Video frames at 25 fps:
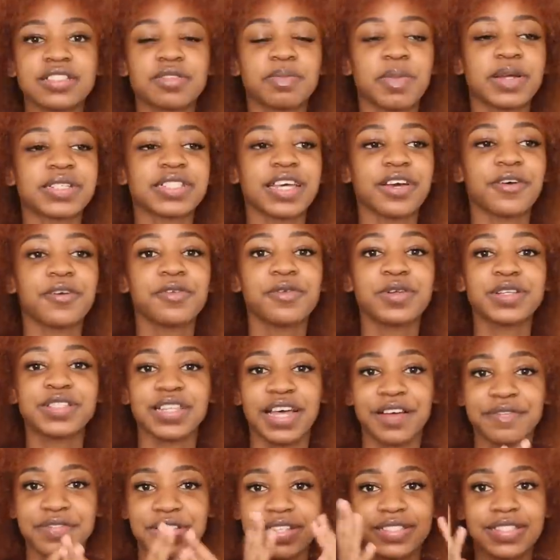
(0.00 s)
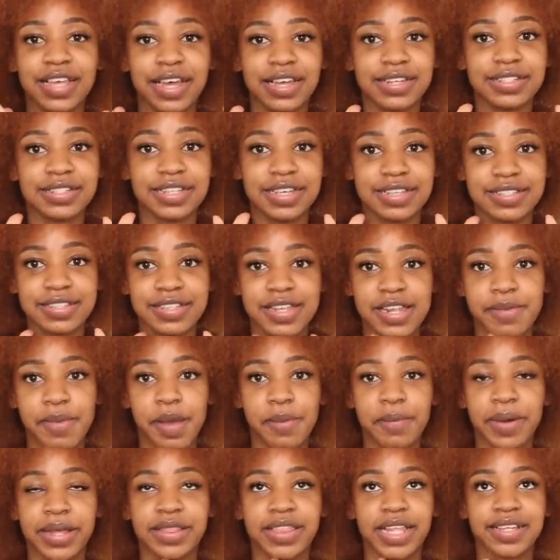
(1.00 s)
is, but I always have these ideas in my
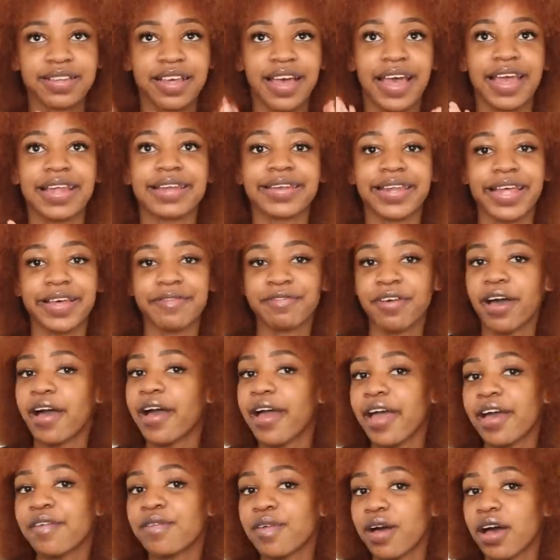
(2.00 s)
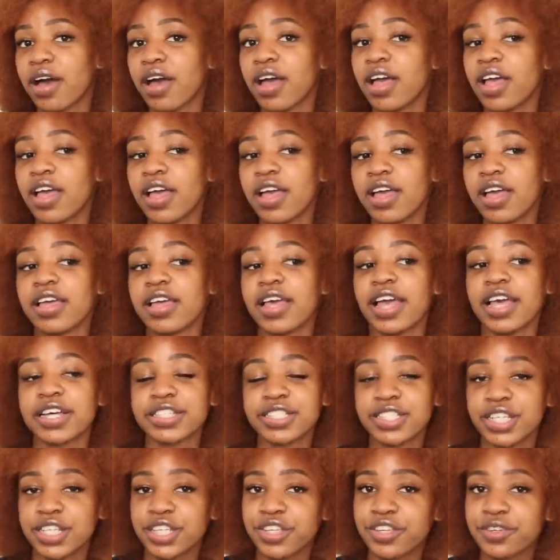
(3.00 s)
mind that I never ever
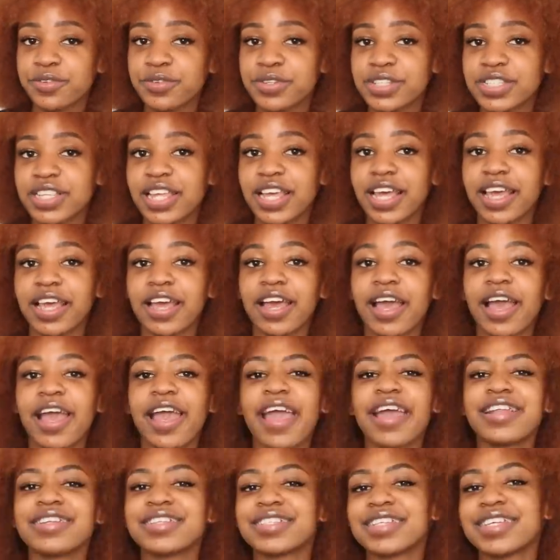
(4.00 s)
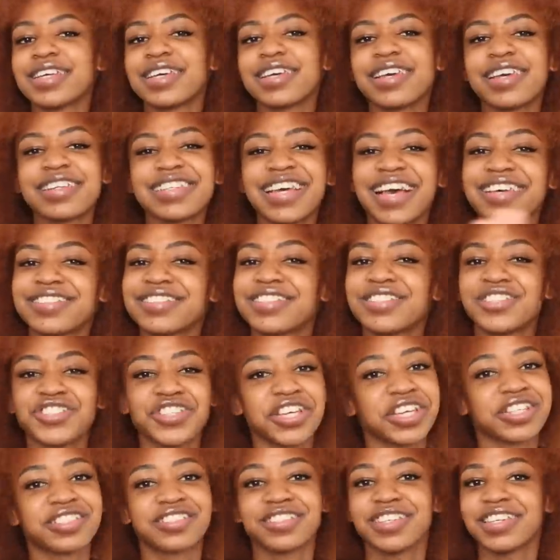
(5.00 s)
execute. And it has to
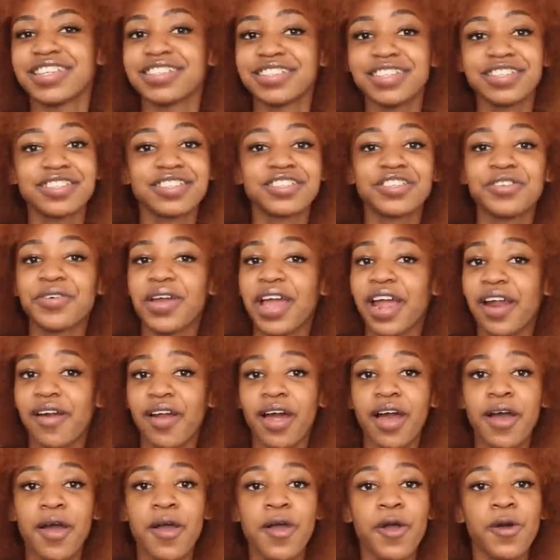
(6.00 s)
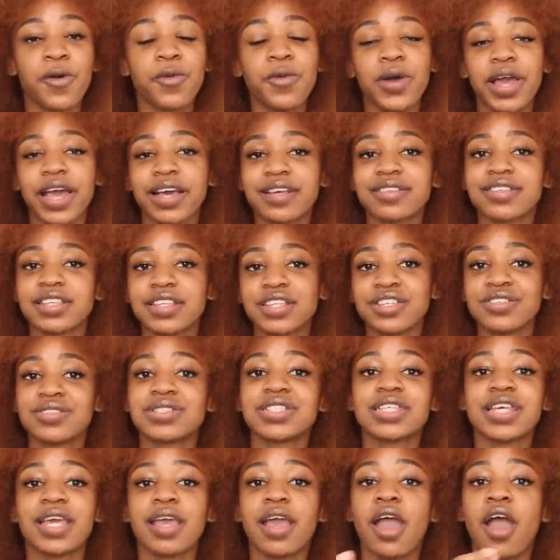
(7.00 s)
change. In this new era, we're
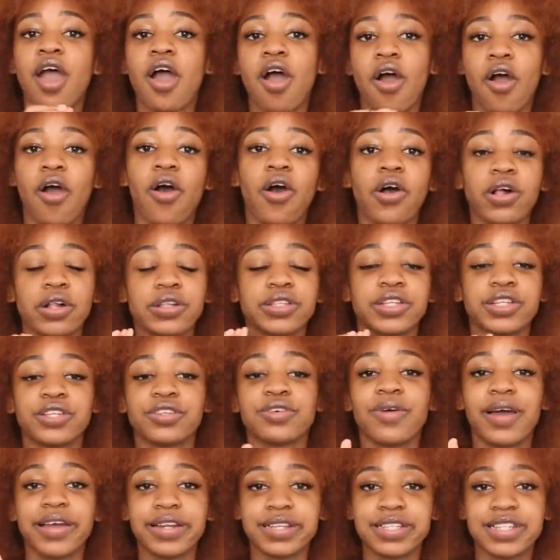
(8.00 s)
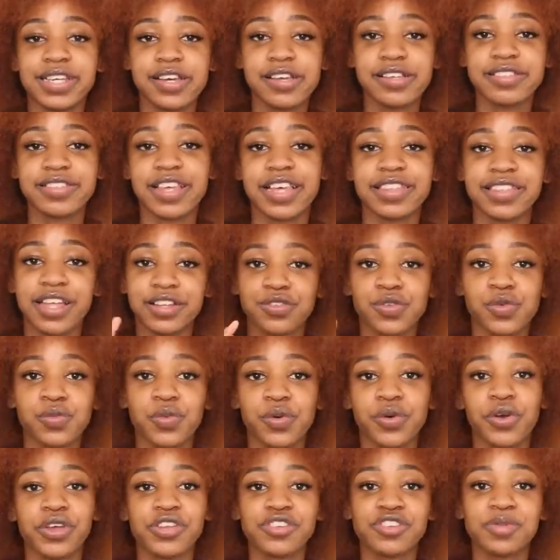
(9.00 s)
executing all the new ideas, and that's what
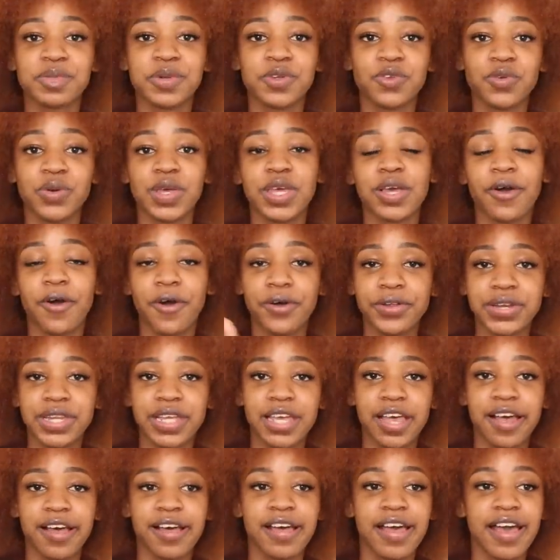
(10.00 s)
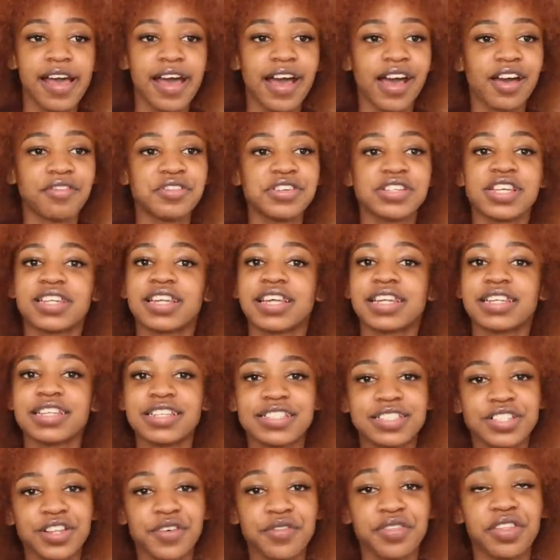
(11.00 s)
we're going to be doing on here. I've written a
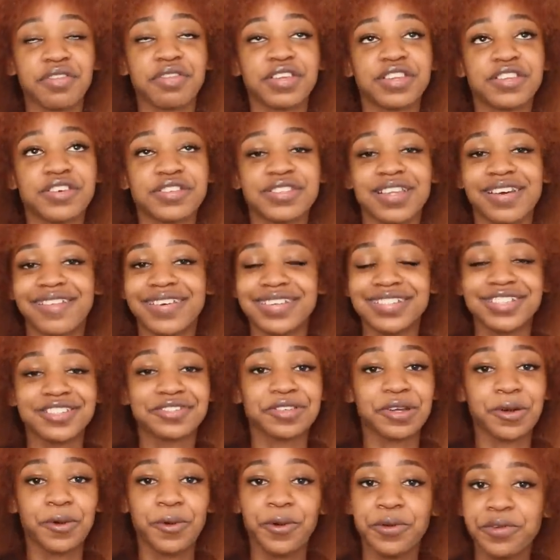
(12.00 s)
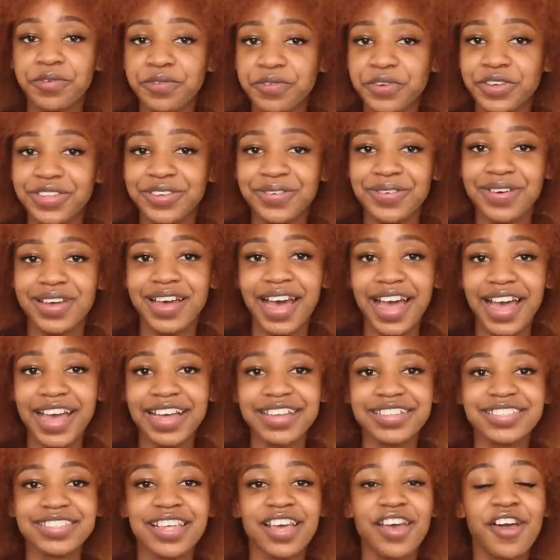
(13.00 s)
list of the videos I want to record for you
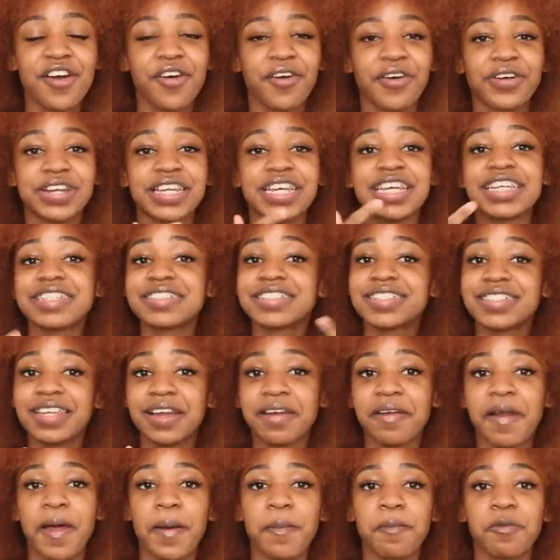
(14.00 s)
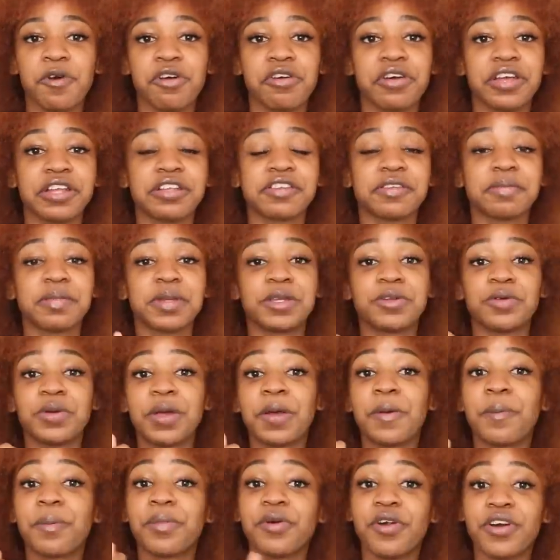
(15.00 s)
guys. On Instagram, we're going to be
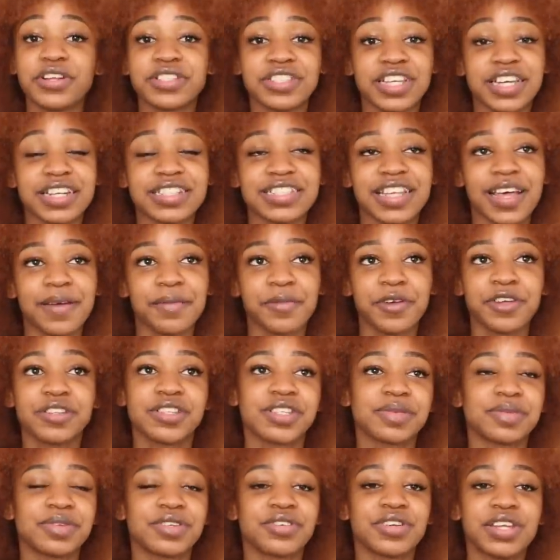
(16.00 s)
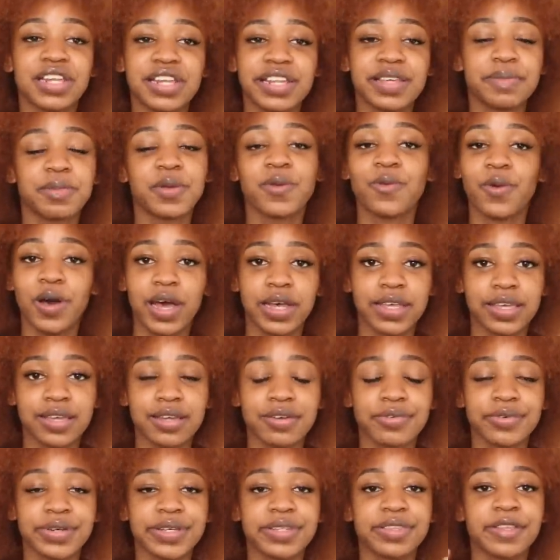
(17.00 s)
doing projects. I'm going to be really be
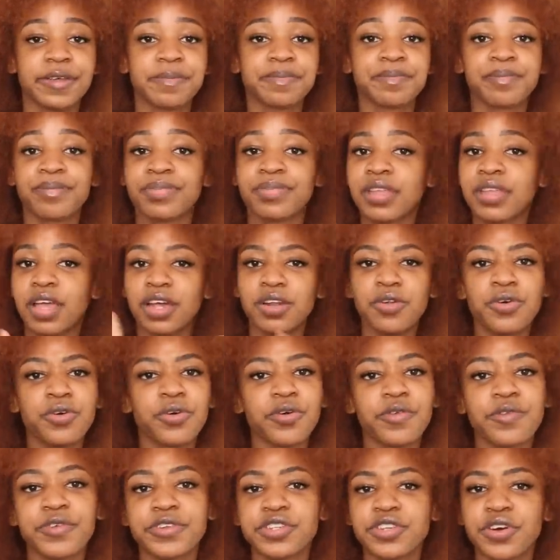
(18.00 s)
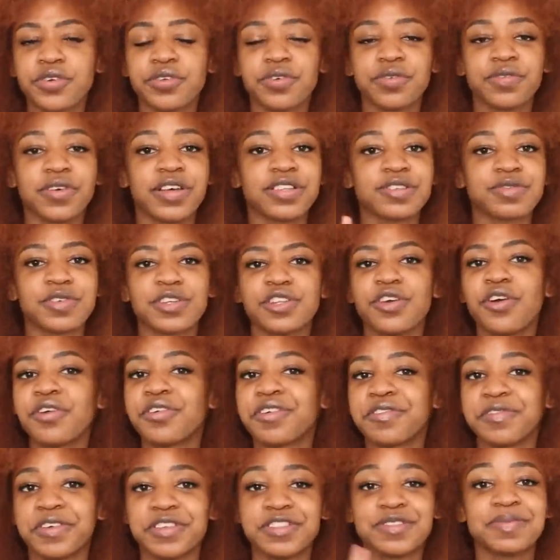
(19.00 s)
working with local photographers,
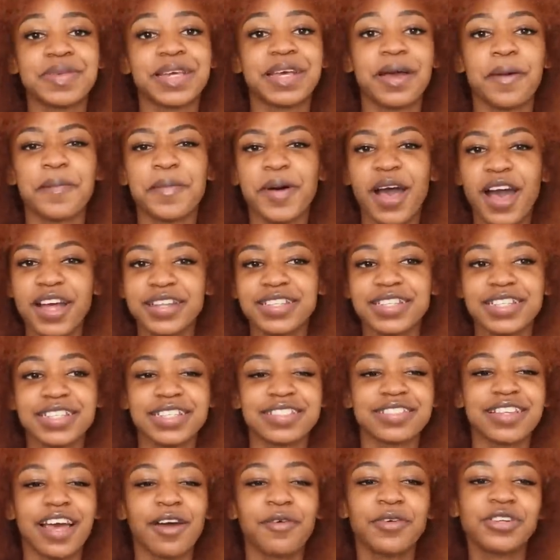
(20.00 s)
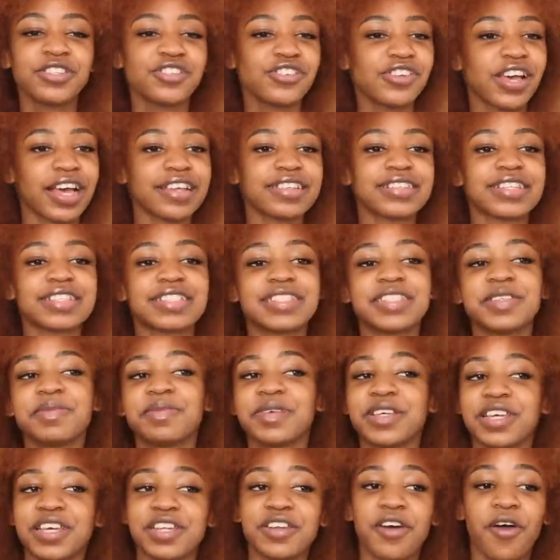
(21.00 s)
videographers, makeup artists. I want you guys to see
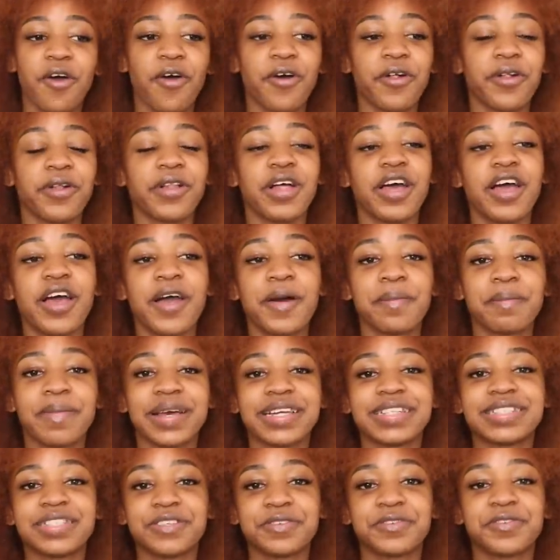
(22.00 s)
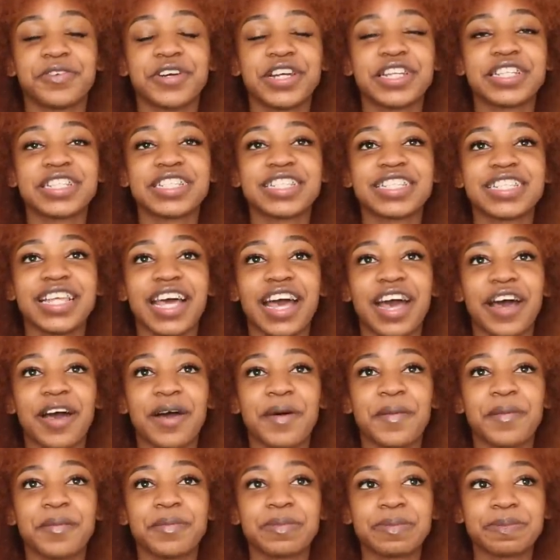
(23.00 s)
me in all my different
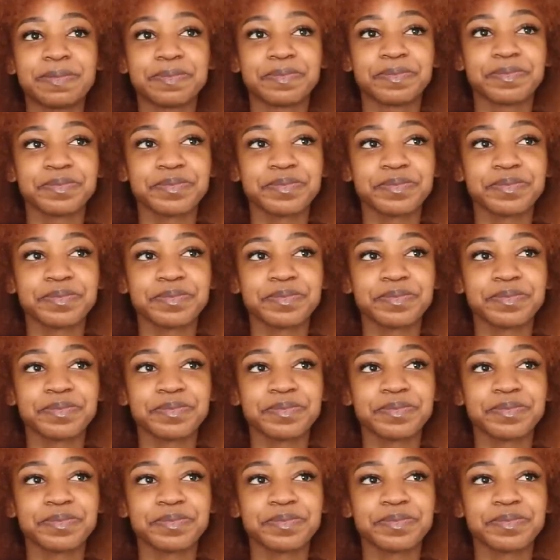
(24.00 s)
um,